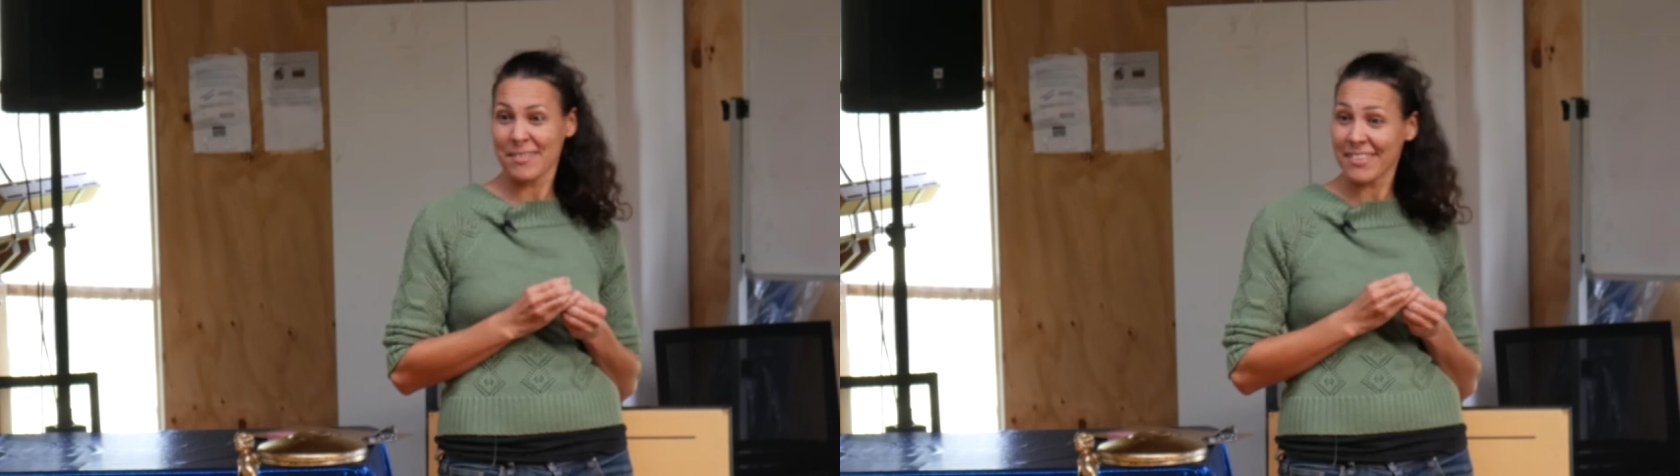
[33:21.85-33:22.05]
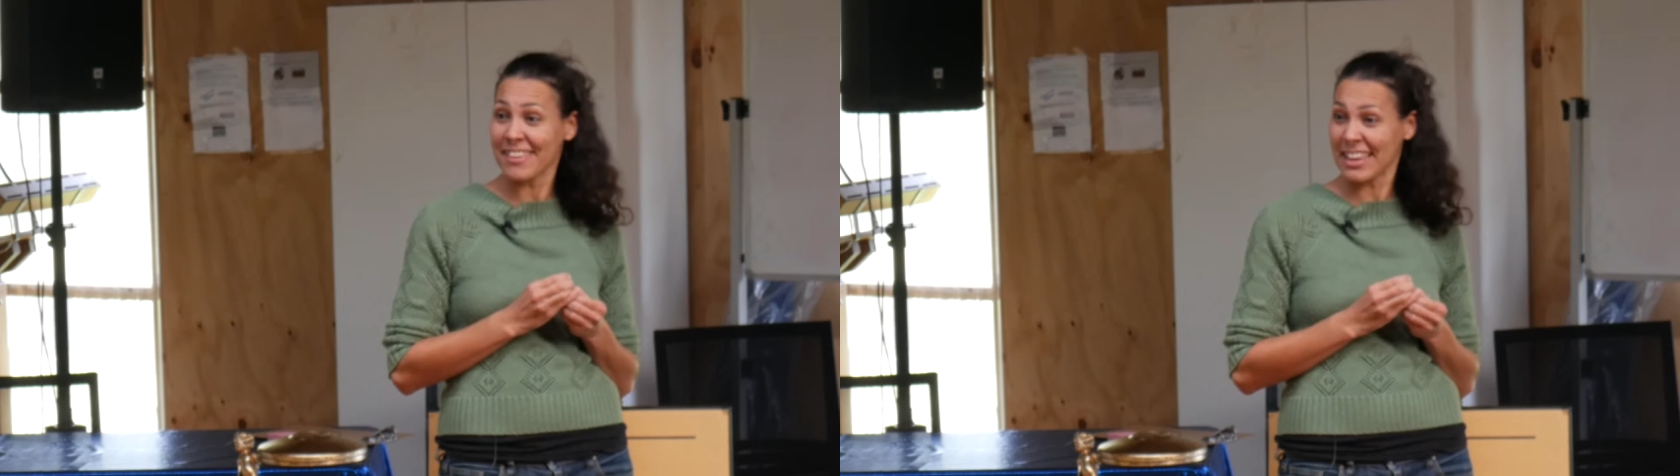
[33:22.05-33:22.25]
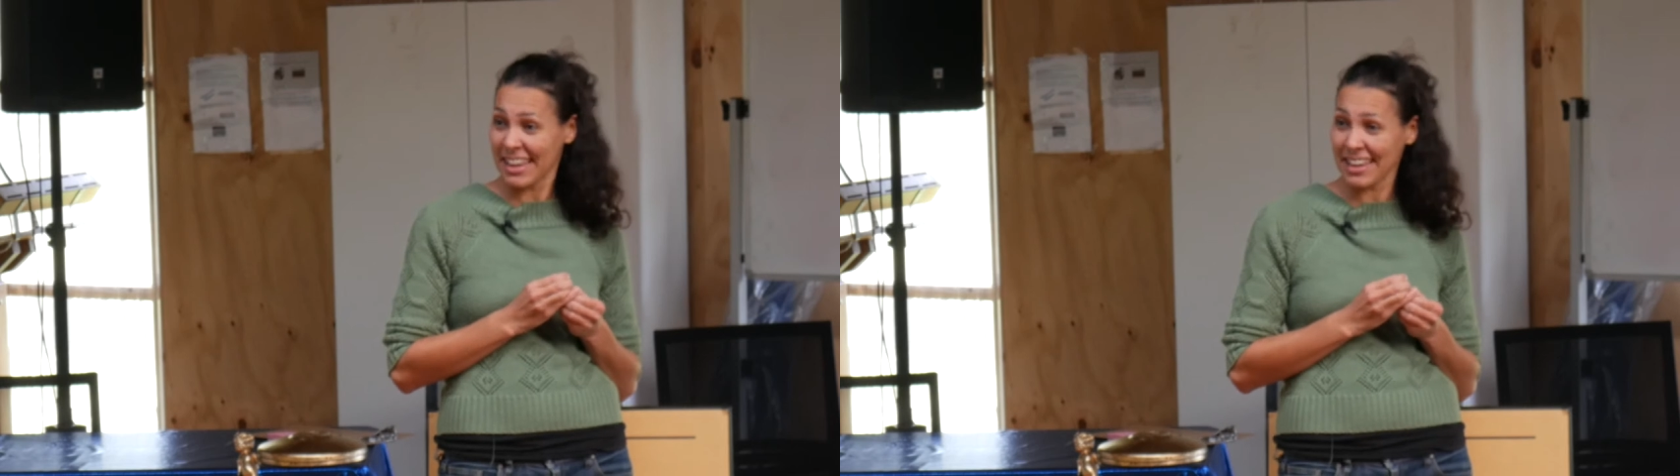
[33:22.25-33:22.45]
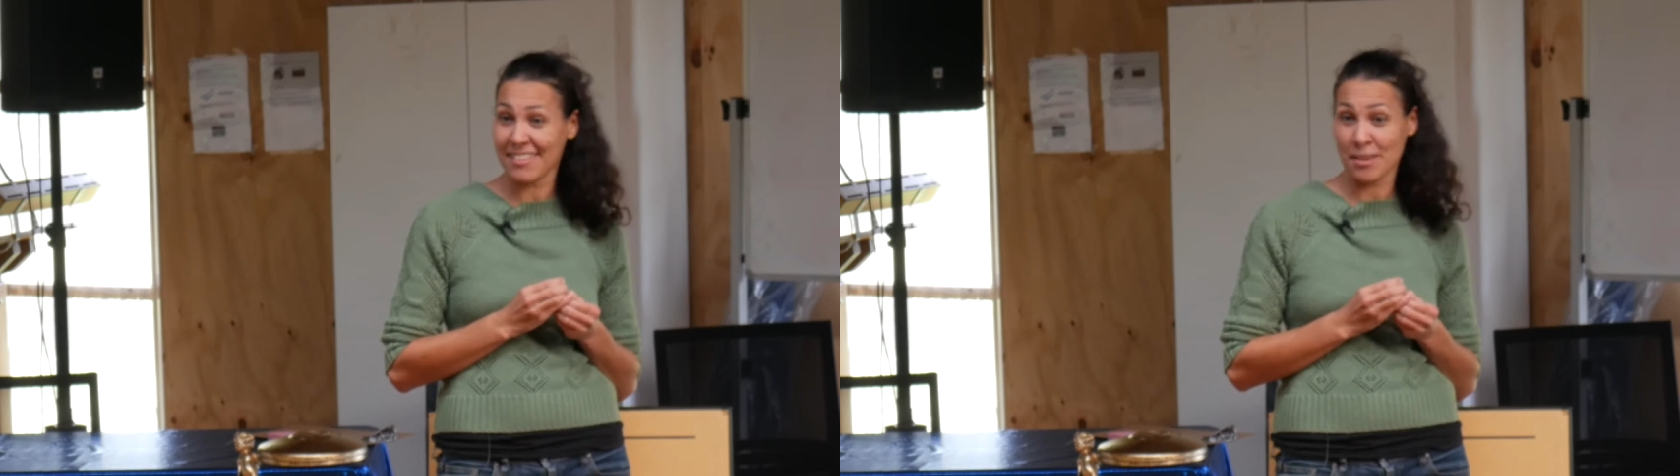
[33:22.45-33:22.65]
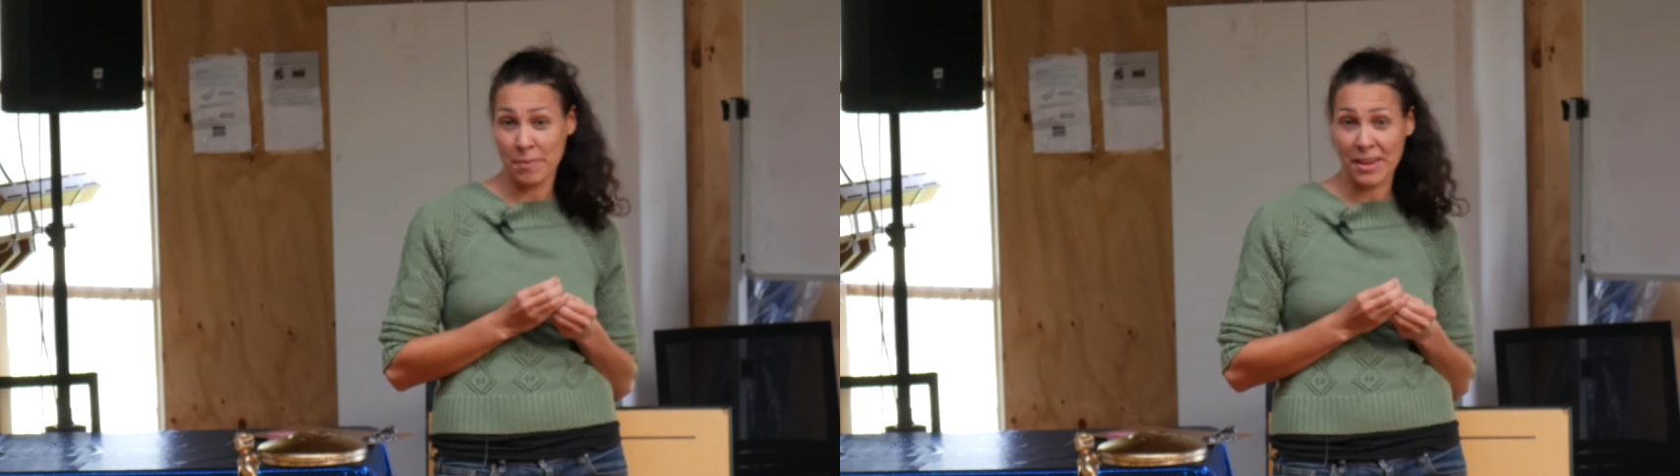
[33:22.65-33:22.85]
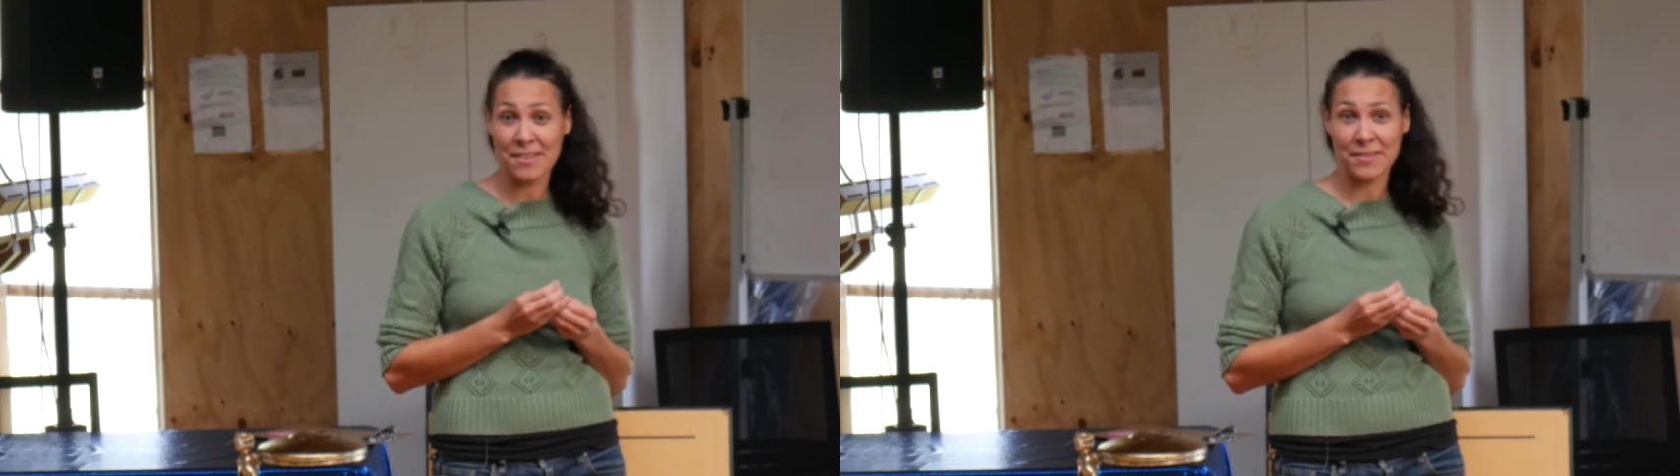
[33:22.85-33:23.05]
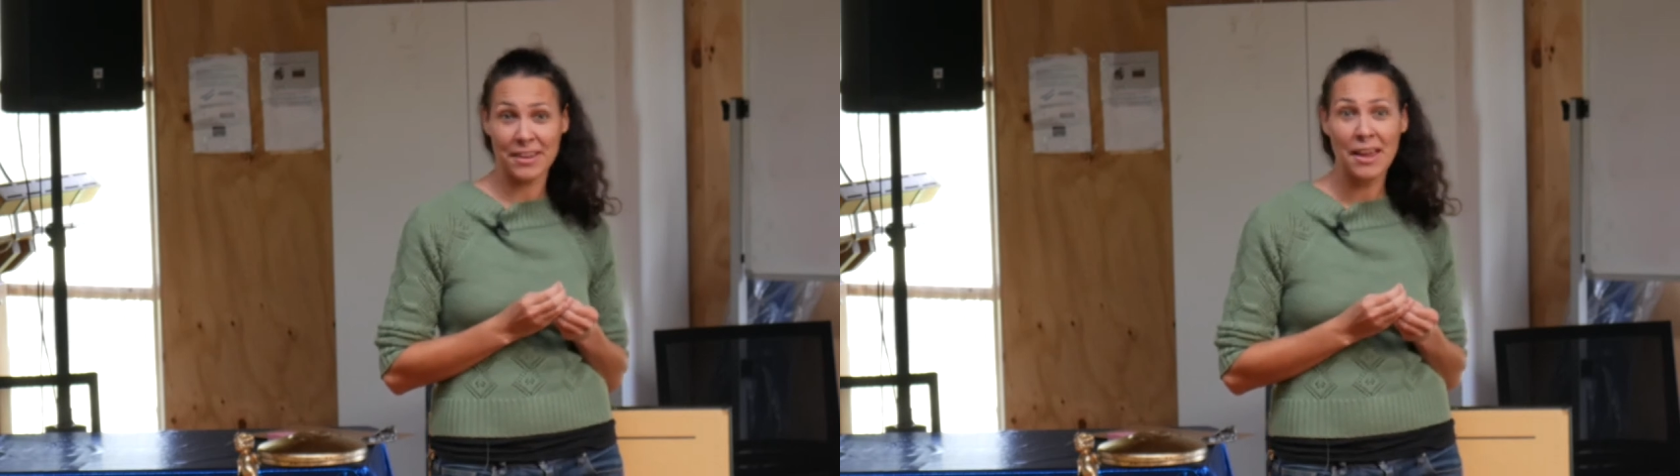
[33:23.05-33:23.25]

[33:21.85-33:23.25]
of singing to your bees